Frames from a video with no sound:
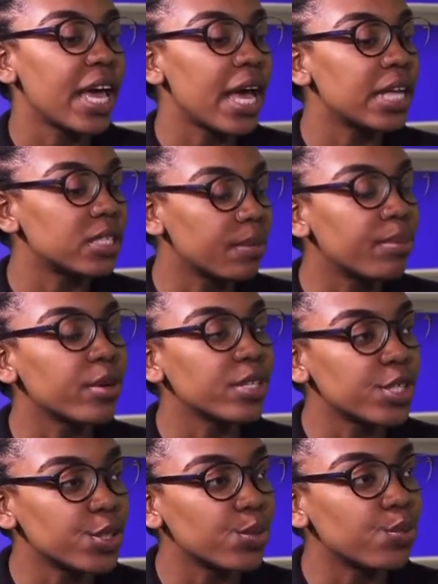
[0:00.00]
as a
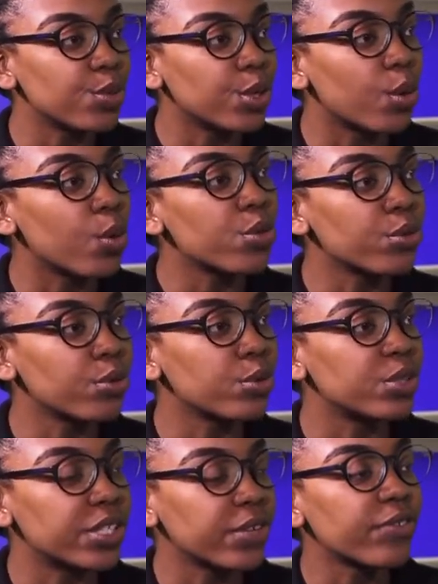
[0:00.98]
person, we go through
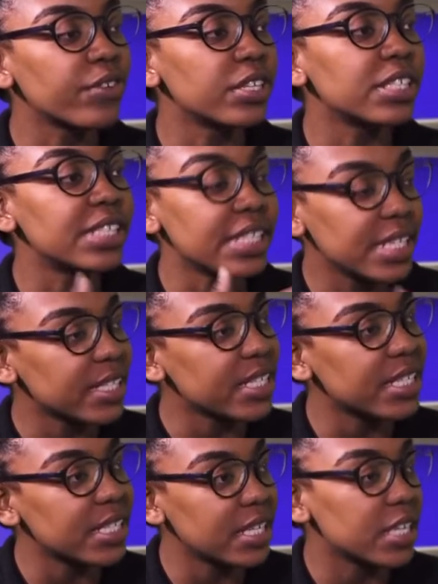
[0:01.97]
different
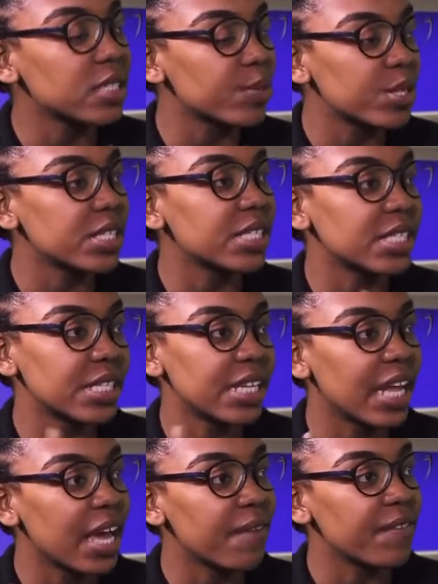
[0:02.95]
seasons and experiences in
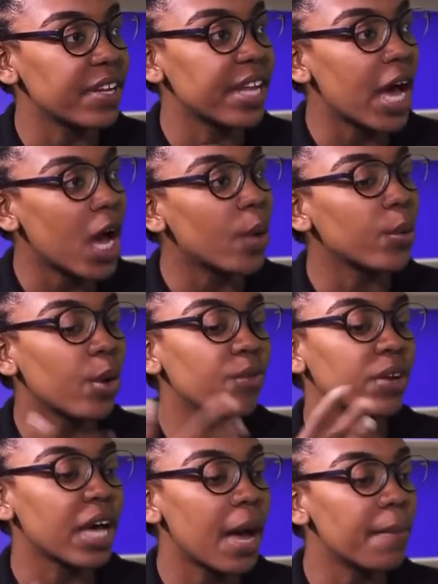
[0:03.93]
life and how we
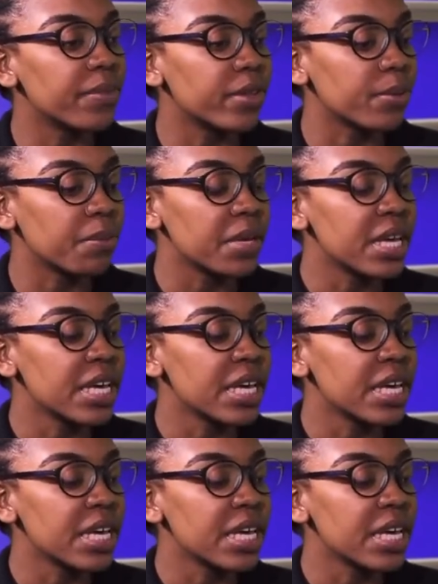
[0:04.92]
overcome them.